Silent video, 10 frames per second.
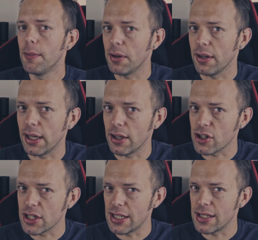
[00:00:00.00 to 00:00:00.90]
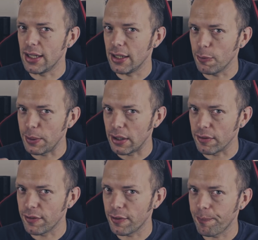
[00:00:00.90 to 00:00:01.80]
but I think it just needs a little bit
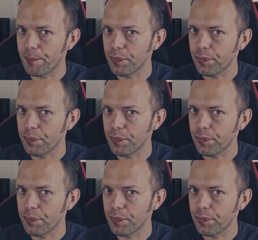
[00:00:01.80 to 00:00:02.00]
of